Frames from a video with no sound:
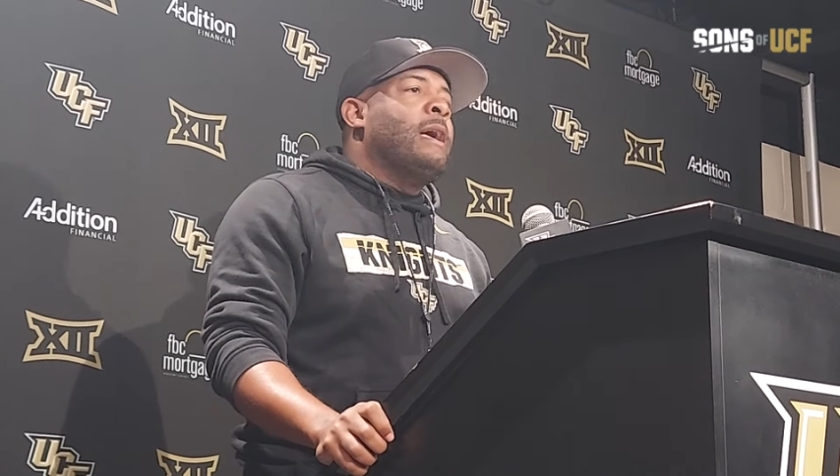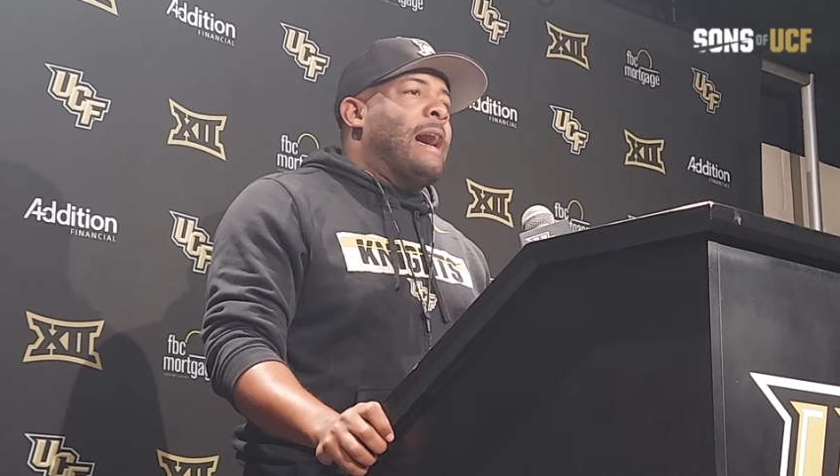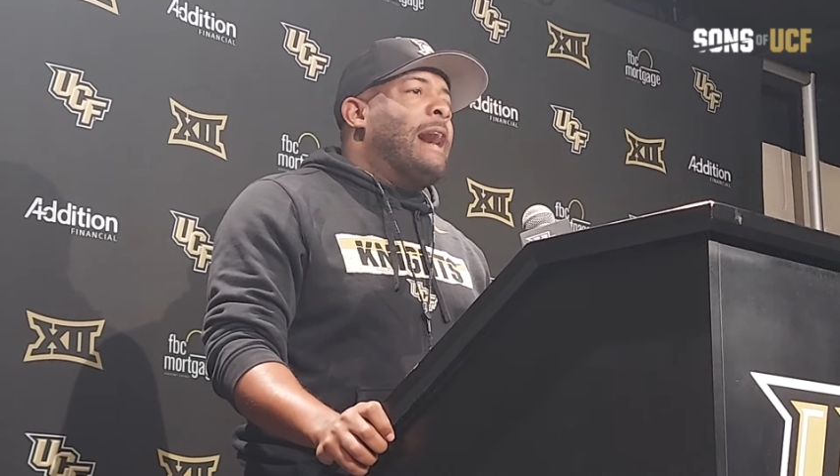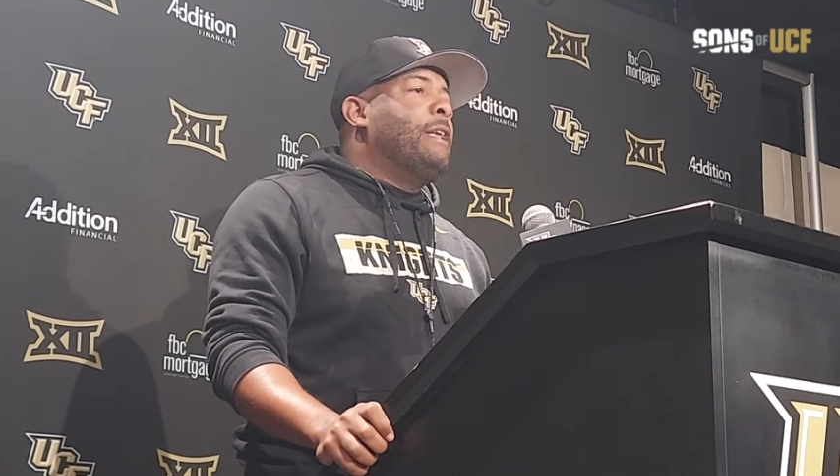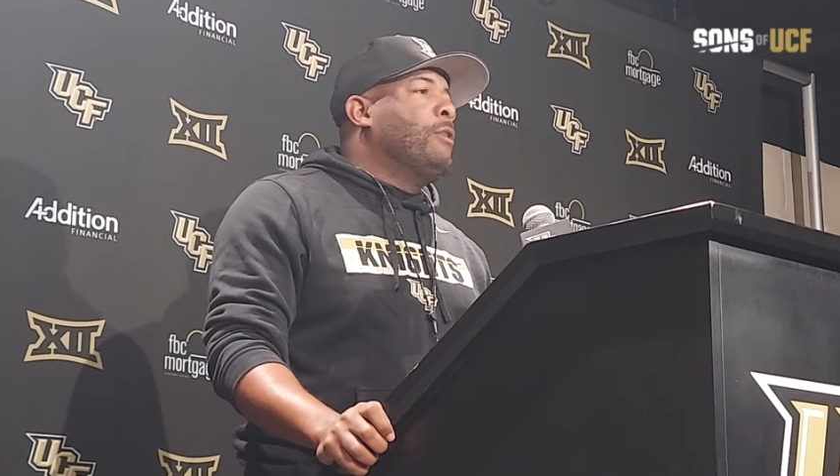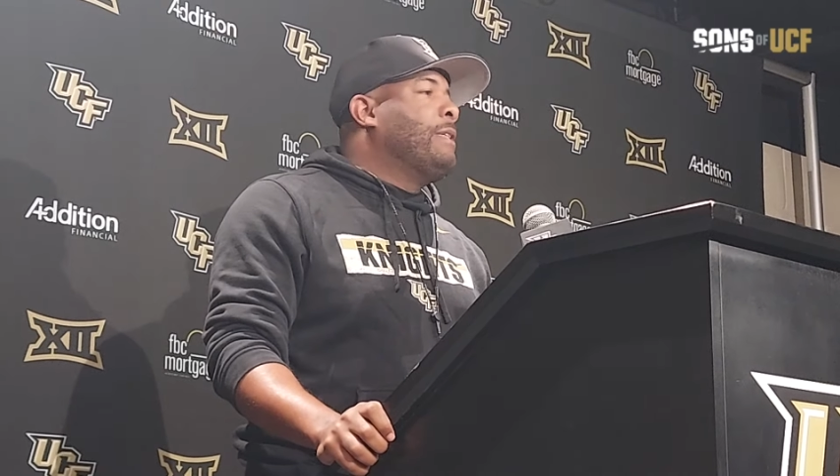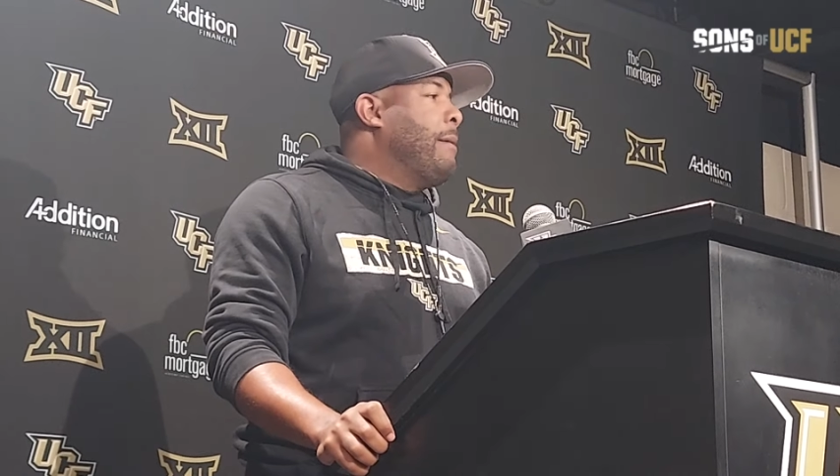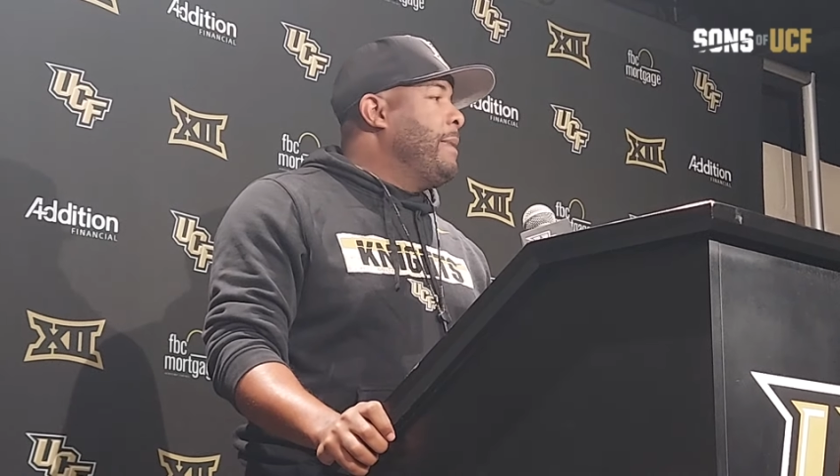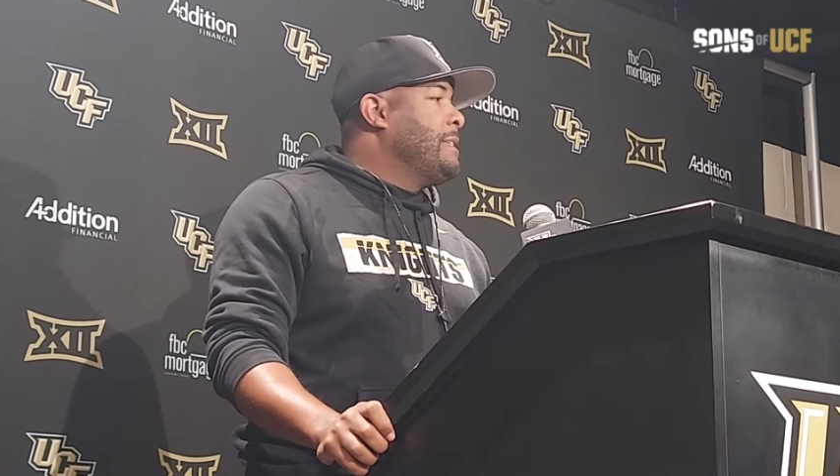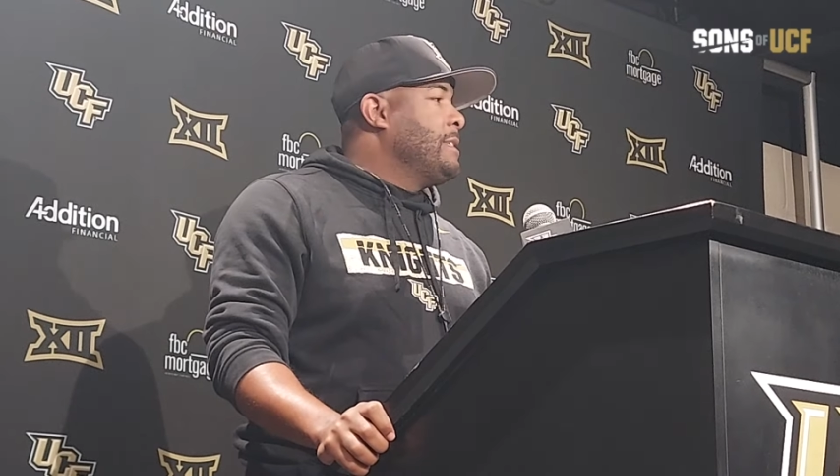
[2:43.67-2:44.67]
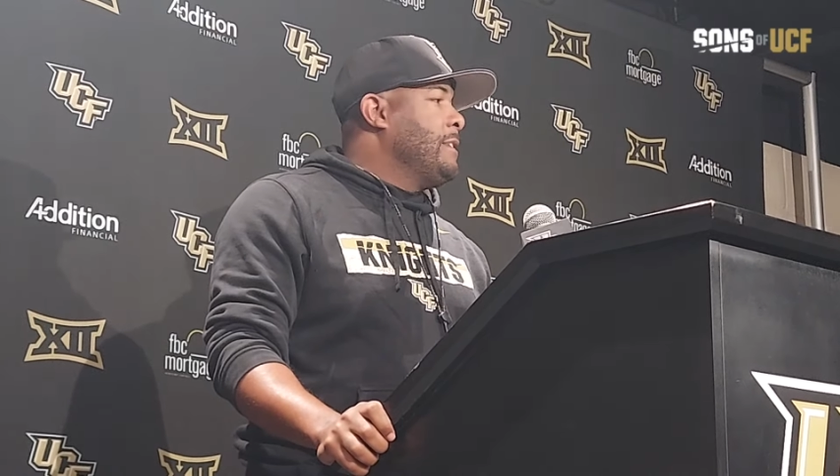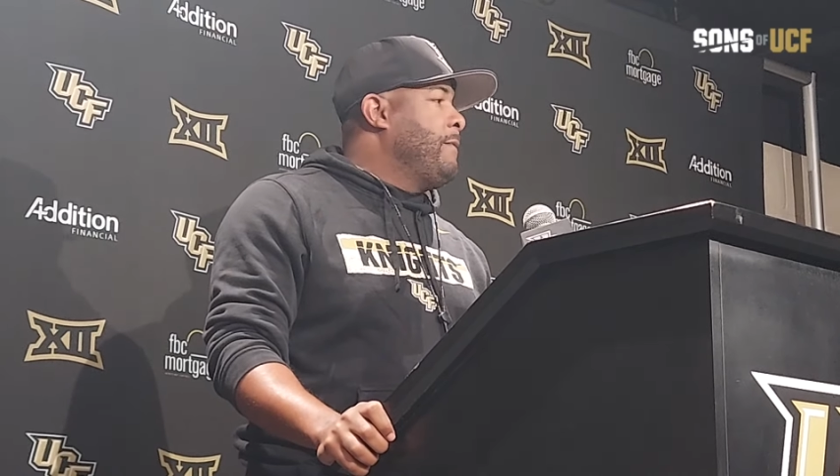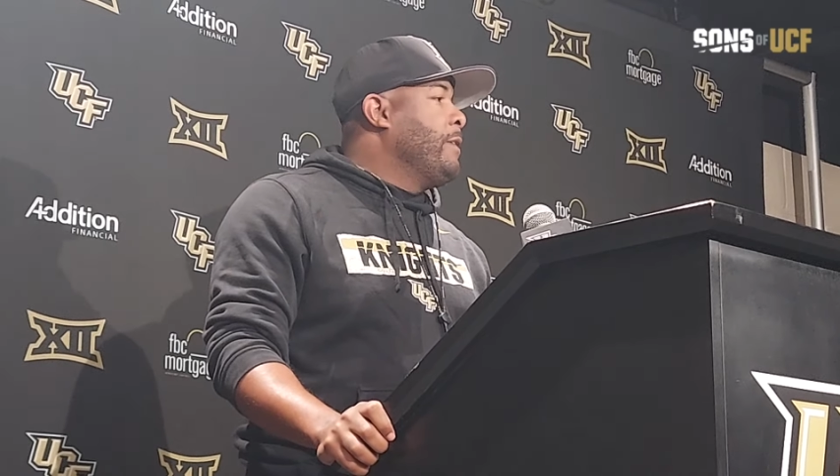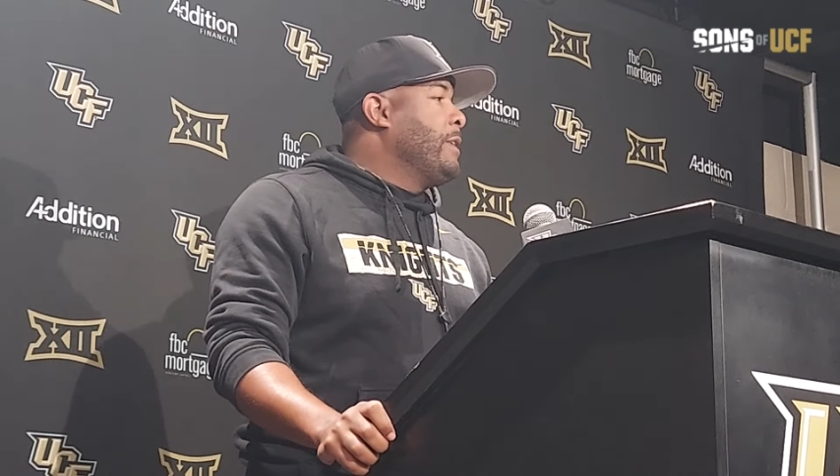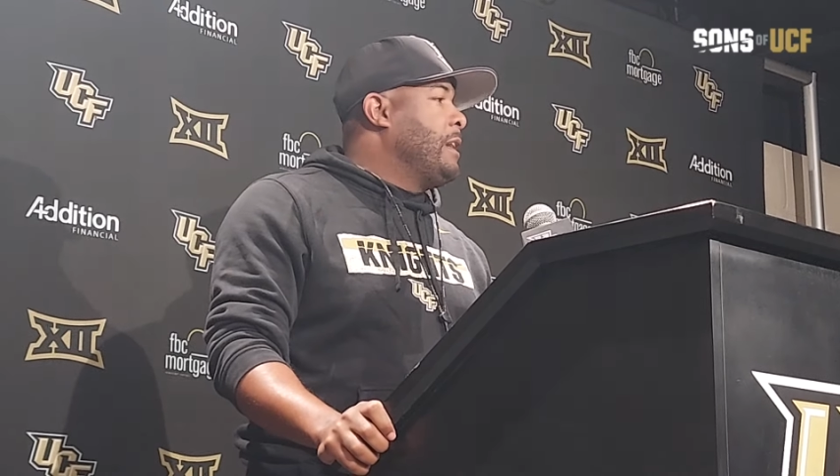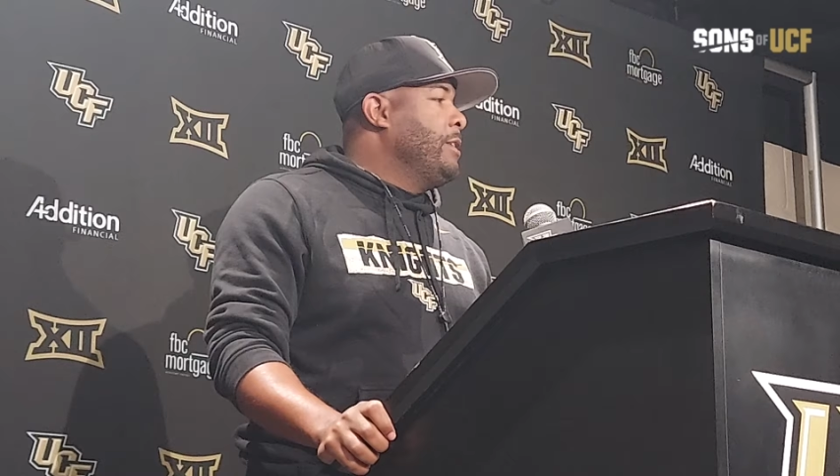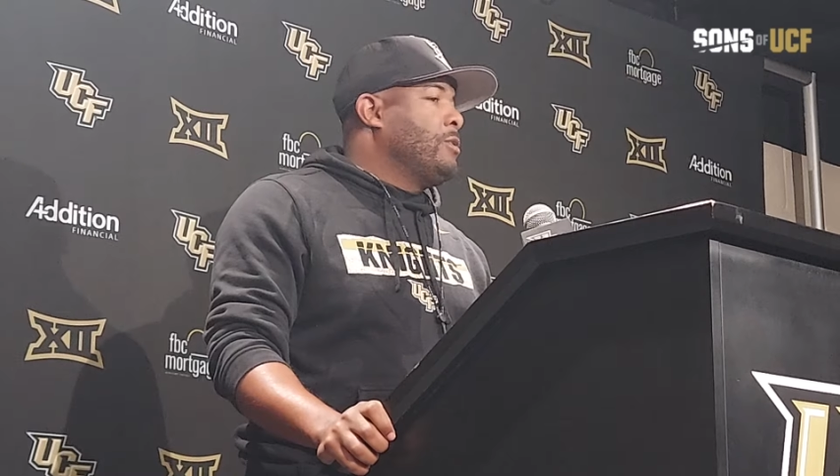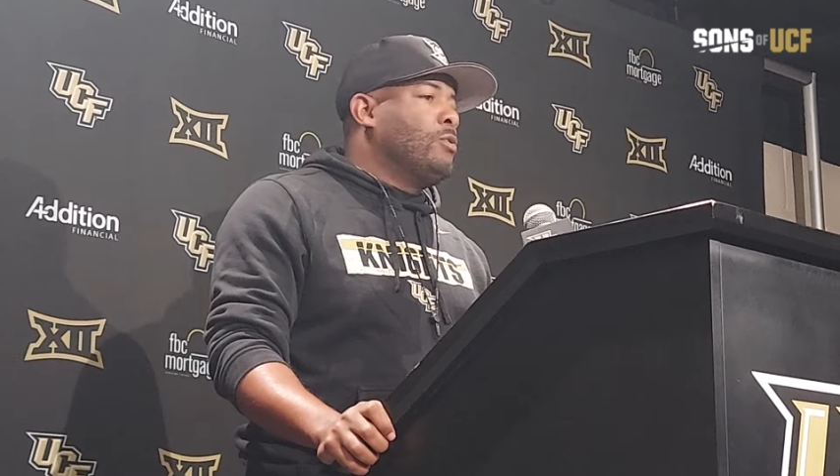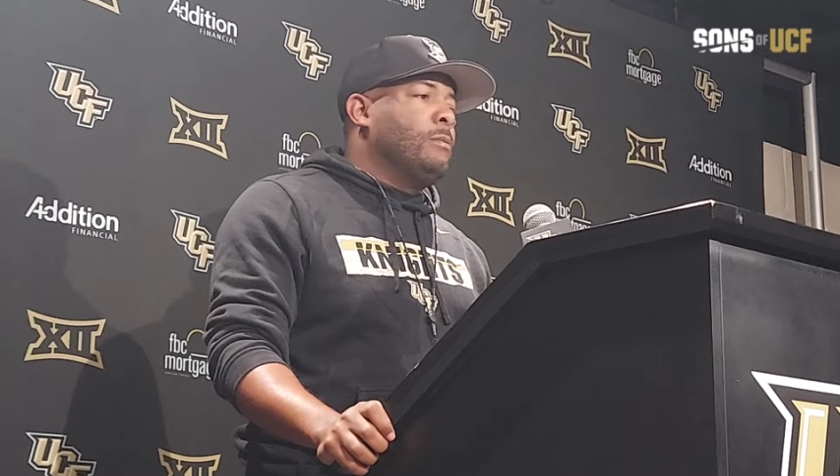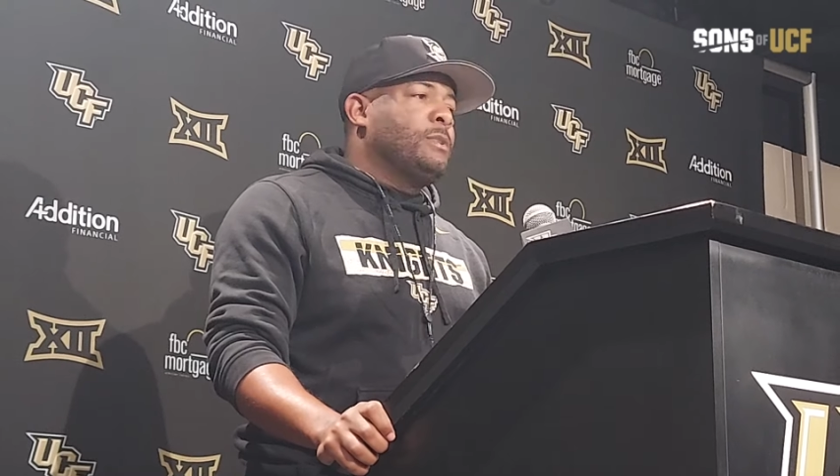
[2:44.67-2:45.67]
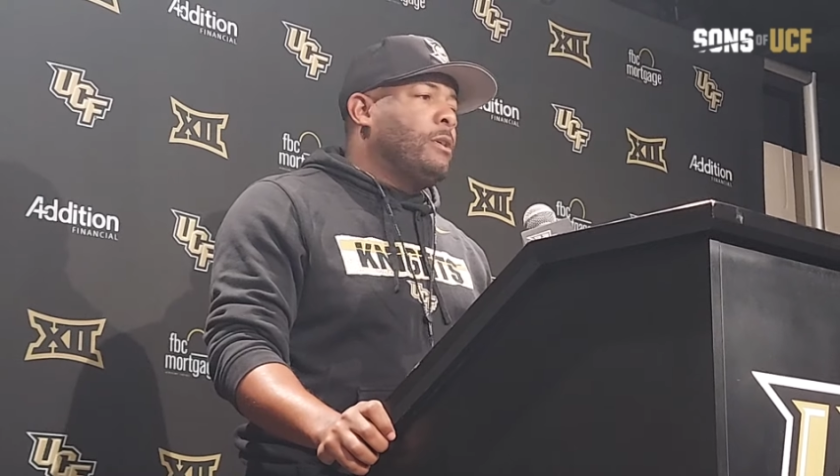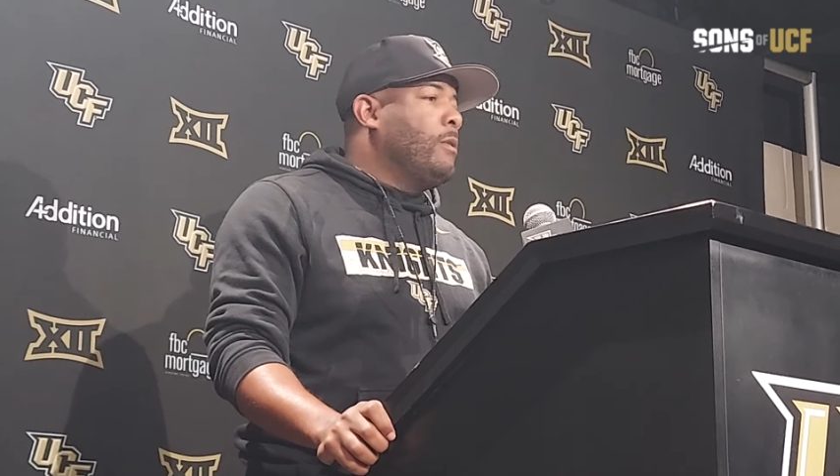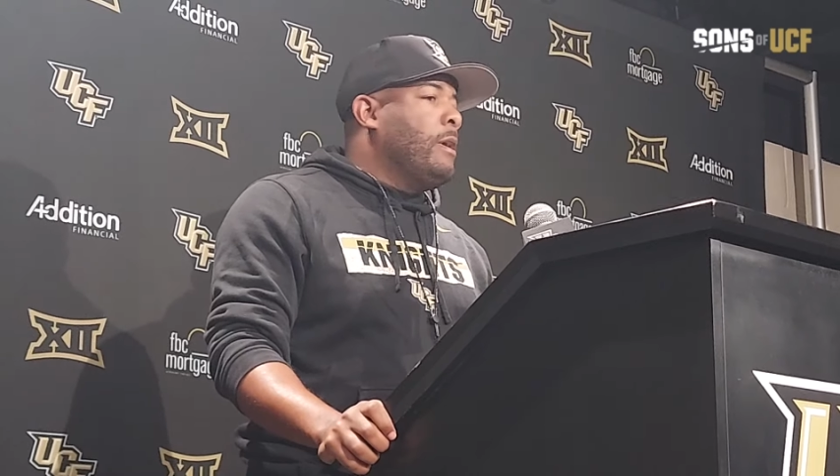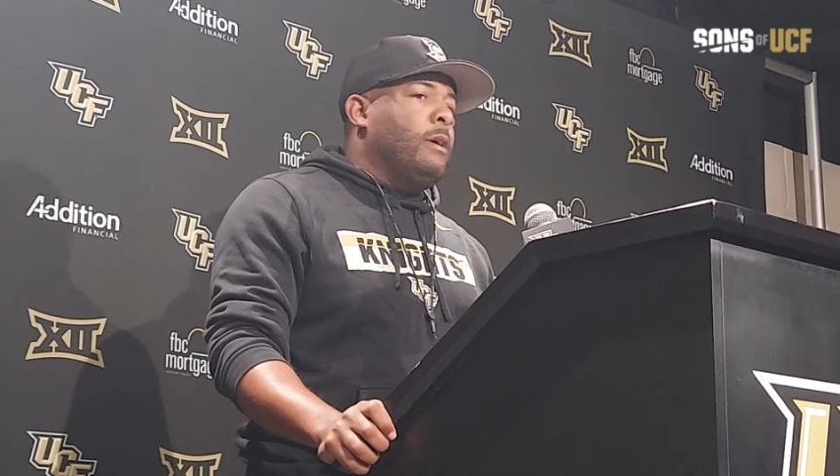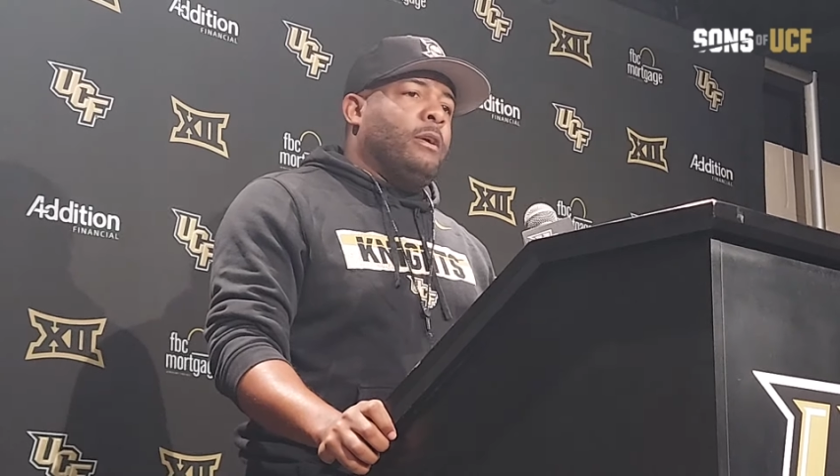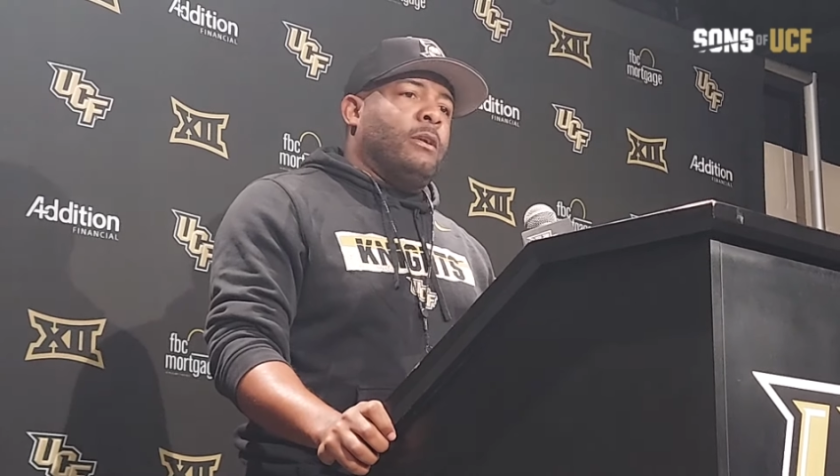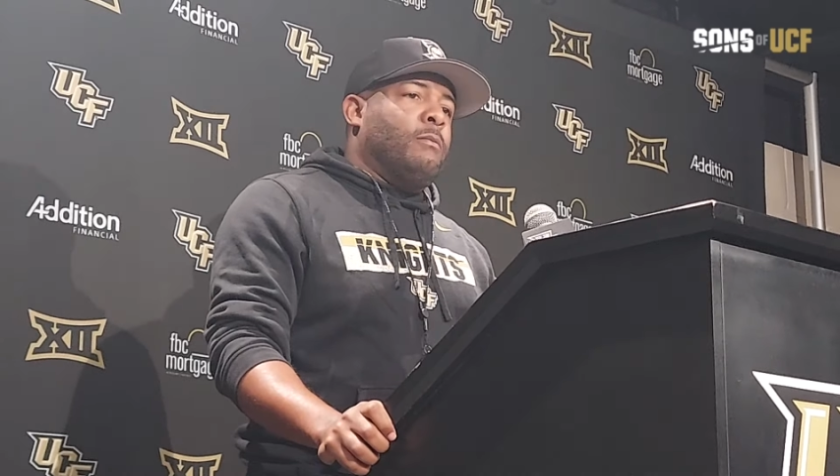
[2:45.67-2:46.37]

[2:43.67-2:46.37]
I know that message is very clear to them. So, you know,